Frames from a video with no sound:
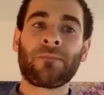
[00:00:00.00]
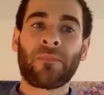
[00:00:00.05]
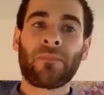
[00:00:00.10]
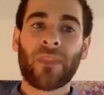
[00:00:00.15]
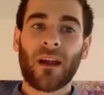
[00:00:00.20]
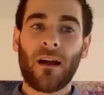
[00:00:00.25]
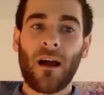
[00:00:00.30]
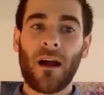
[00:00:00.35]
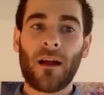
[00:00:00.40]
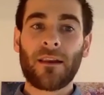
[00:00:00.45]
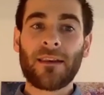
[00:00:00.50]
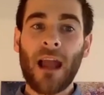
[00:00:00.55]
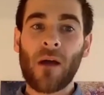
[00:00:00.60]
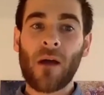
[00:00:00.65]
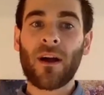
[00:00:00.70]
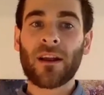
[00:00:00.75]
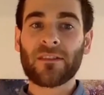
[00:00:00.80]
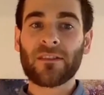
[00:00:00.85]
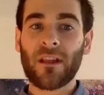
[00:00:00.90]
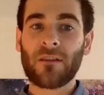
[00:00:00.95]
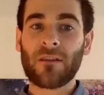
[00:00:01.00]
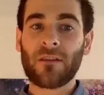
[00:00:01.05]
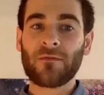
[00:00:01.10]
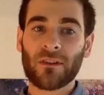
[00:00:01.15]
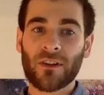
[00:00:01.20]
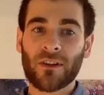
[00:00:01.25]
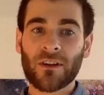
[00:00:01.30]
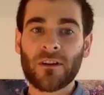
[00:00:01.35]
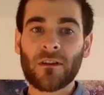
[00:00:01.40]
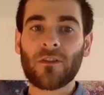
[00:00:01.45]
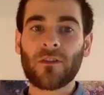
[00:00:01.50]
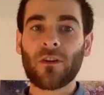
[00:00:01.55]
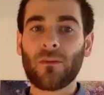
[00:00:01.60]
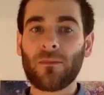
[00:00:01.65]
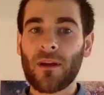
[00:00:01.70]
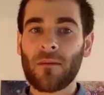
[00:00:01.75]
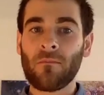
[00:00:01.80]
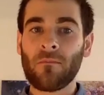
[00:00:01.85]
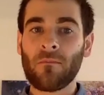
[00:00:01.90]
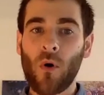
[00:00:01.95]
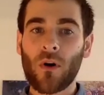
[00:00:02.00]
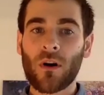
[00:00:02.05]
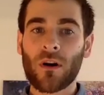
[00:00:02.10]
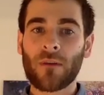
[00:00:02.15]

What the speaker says: Now, I'd love to learn a little bit more